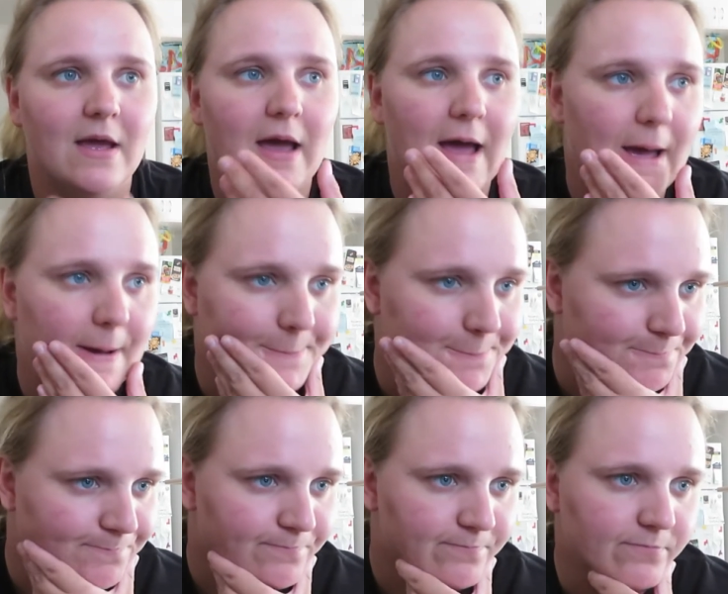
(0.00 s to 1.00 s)

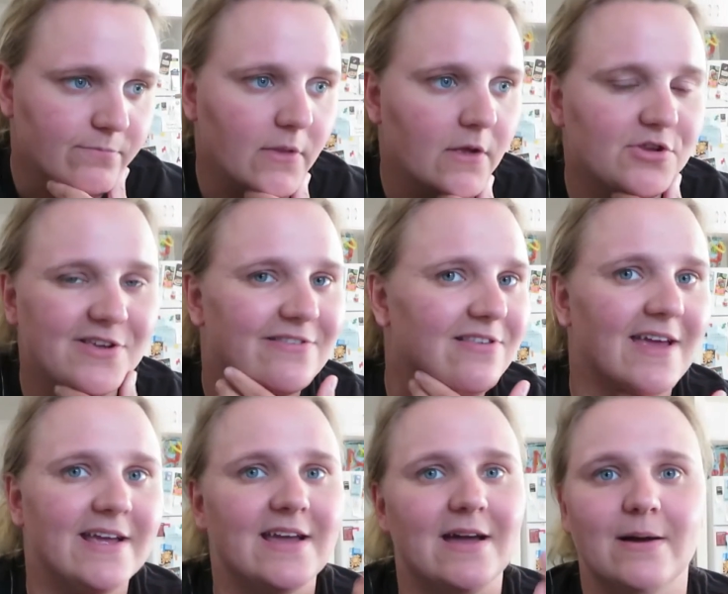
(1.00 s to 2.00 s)
Um, just
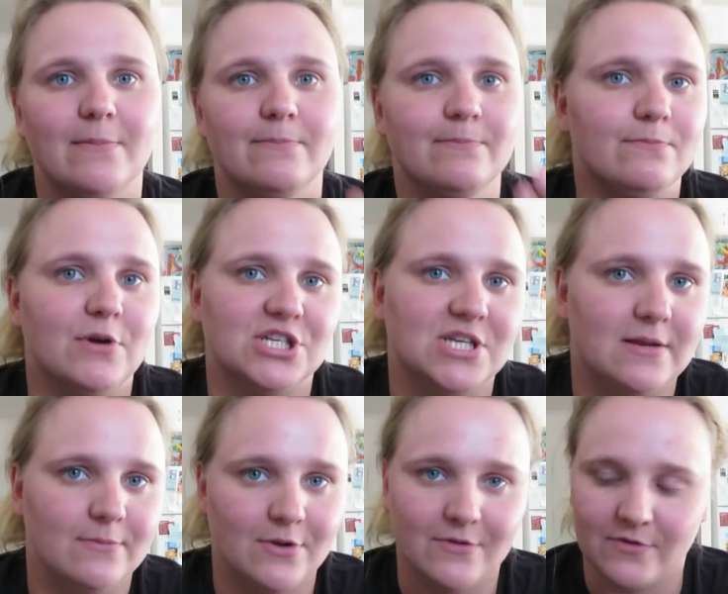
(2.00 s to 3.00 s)
like um,
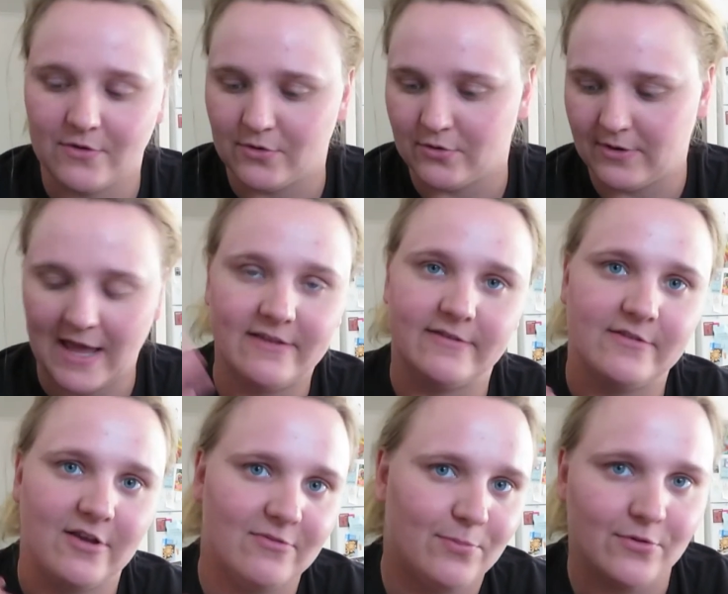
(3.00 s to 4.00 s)
brushing boots or
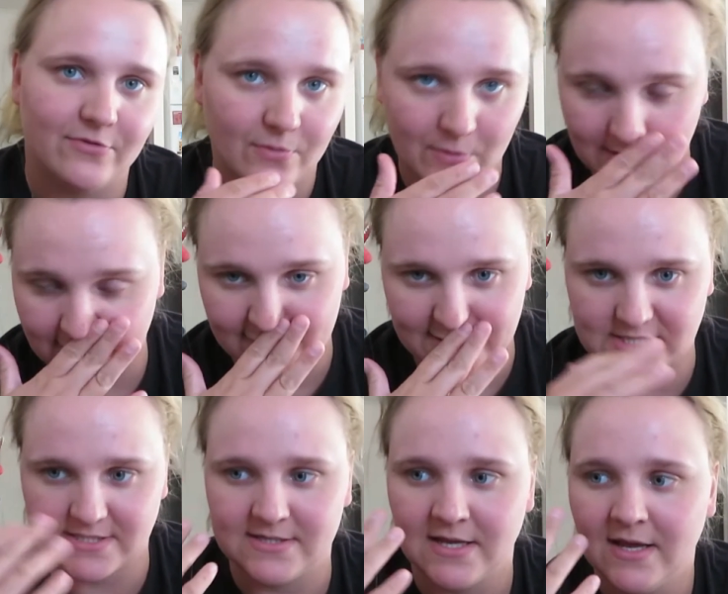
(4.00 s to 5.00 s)
exercise boots or whatever,
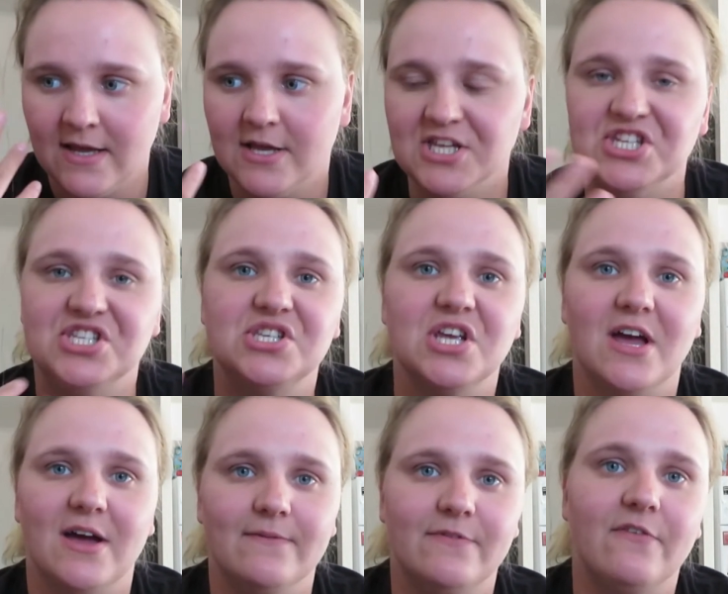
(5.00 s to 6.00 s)
just just
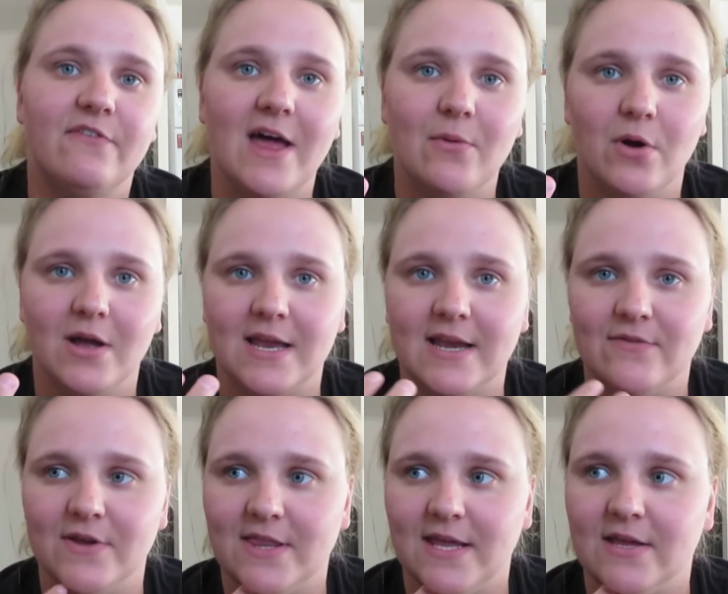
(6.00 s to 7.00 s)
um, for flat work and
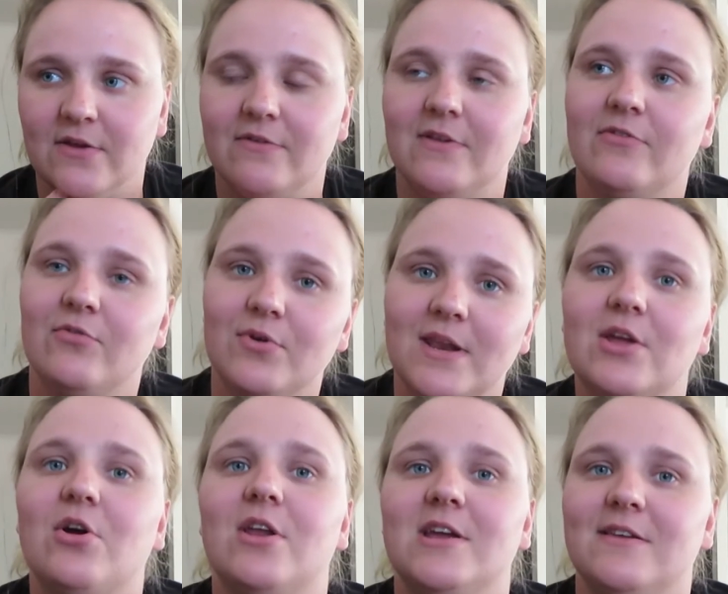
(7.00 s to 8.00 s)
everything because he's already
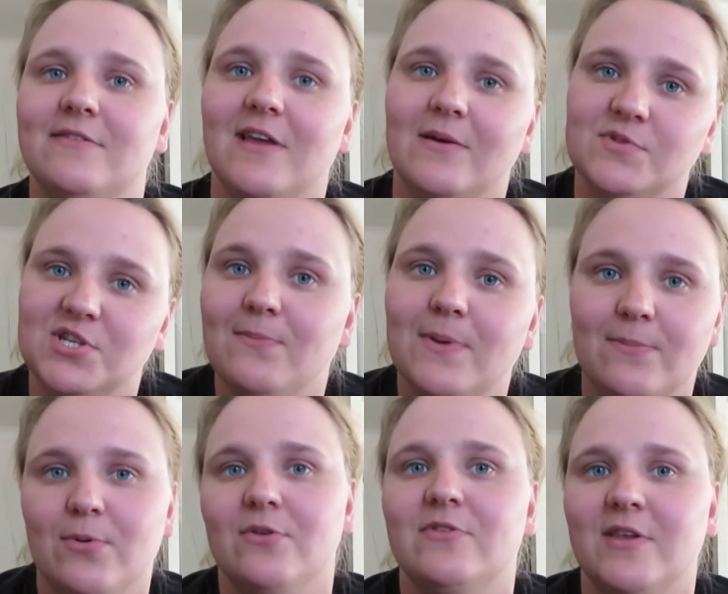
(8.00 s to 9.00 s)
got his um, jumping
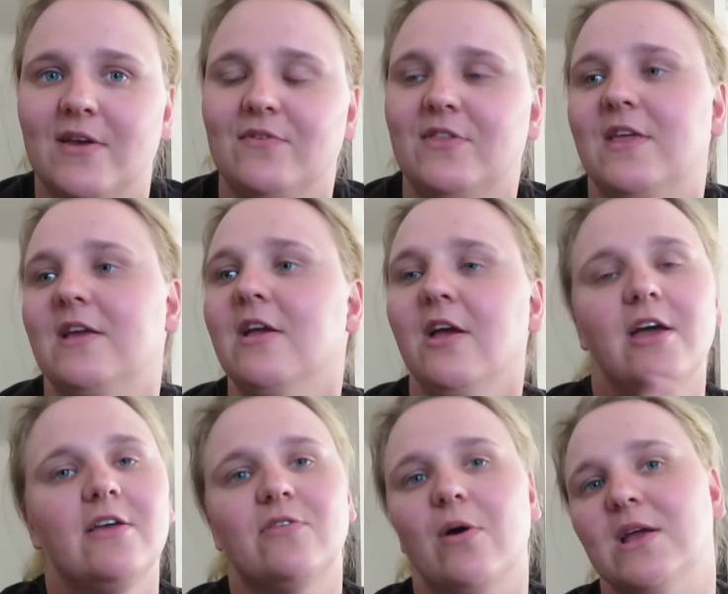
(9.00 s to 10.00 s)
boots and everything
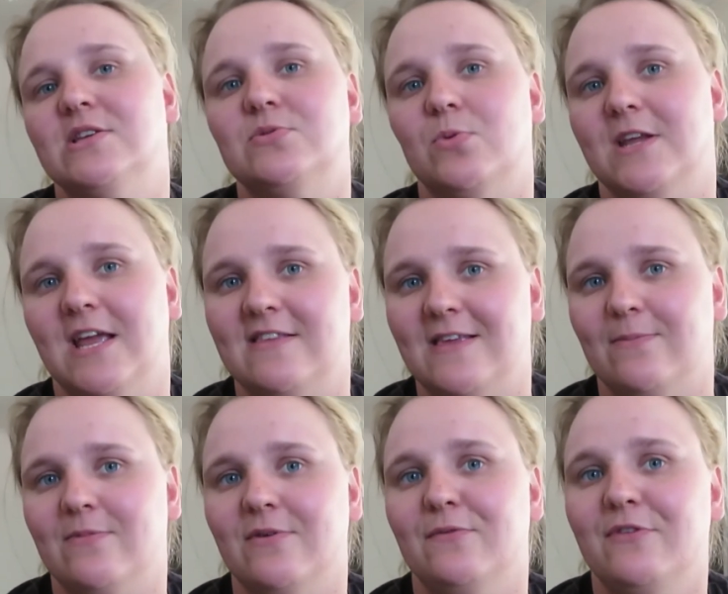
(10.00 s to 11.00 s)
so I just want to get
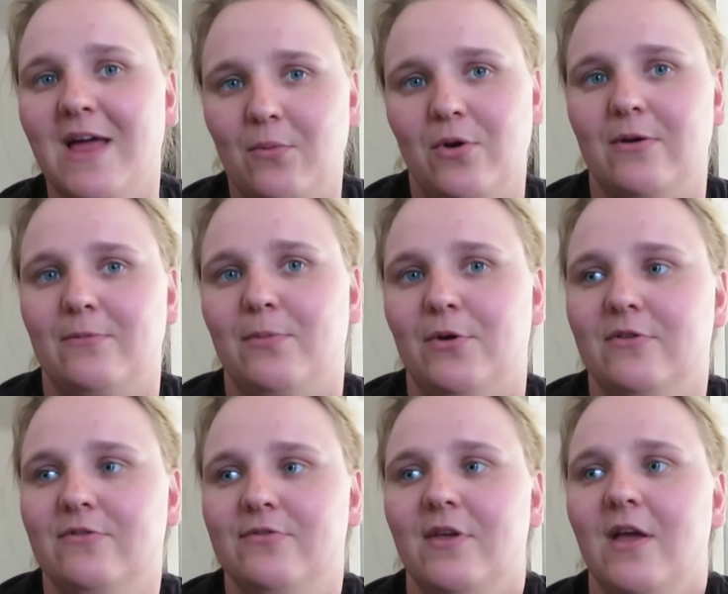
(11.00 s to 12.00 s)
him some flat work
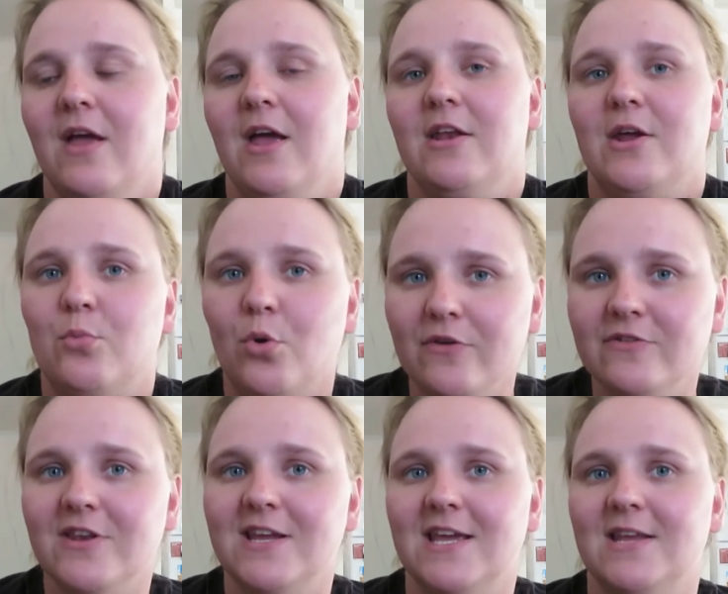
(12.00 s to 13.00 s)
boots. And I was
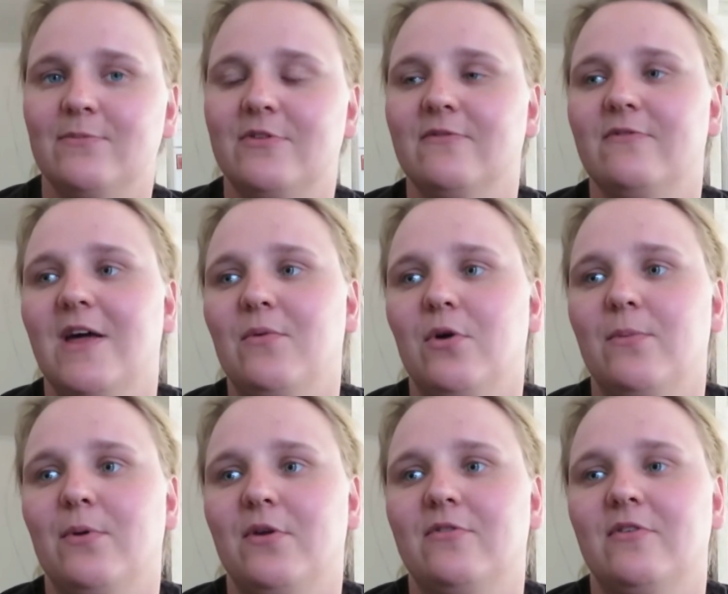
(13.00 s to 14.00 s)
going to get him some flat work
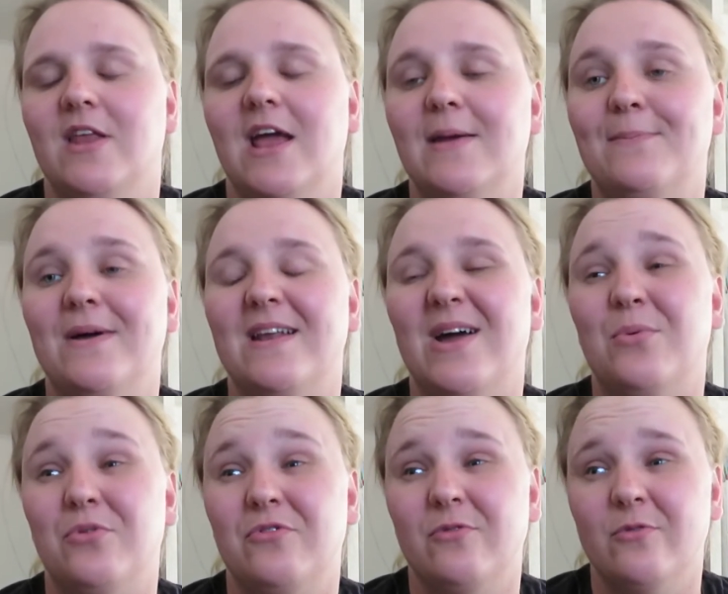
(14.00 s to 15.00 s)
boots today but I
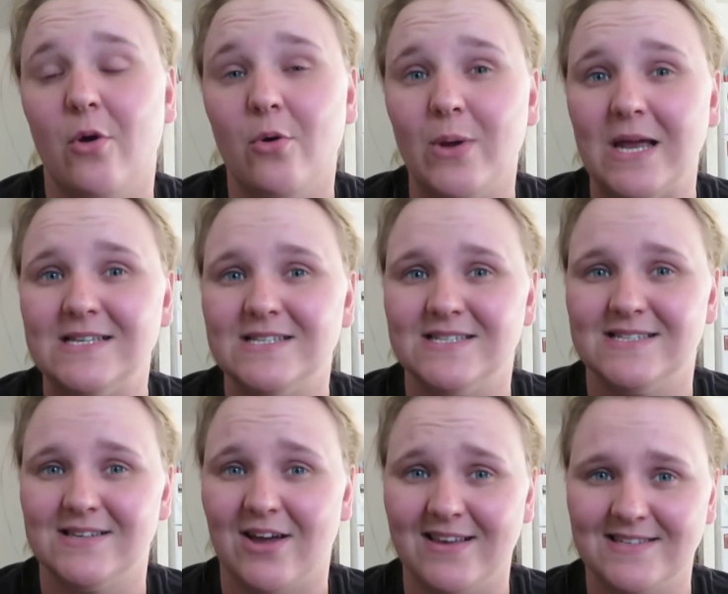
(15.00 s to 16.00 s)
was so
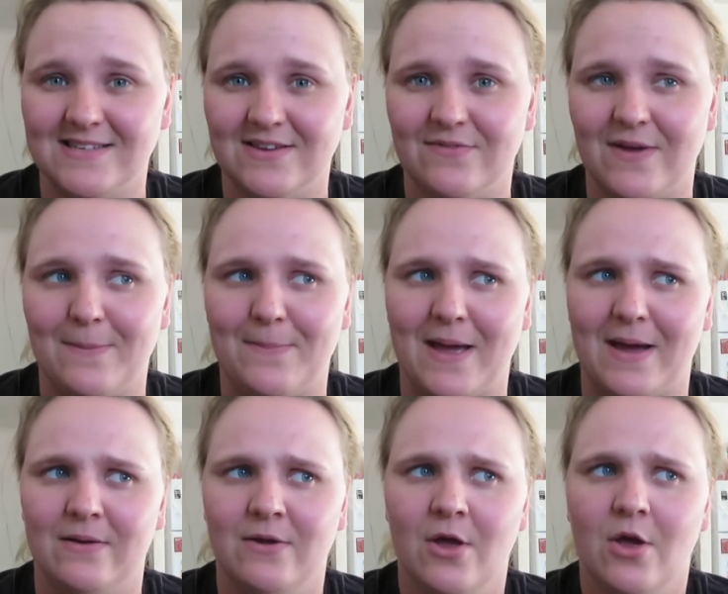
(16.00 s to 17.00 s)
indecisive
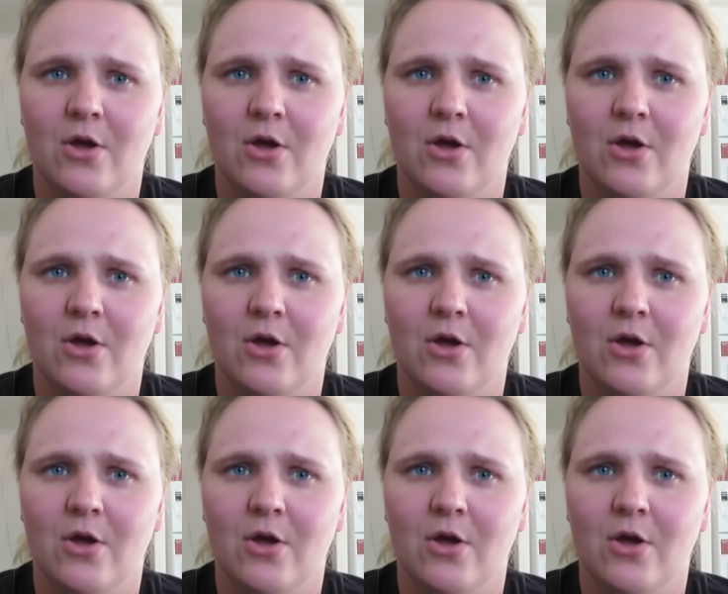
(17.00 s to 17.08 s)
about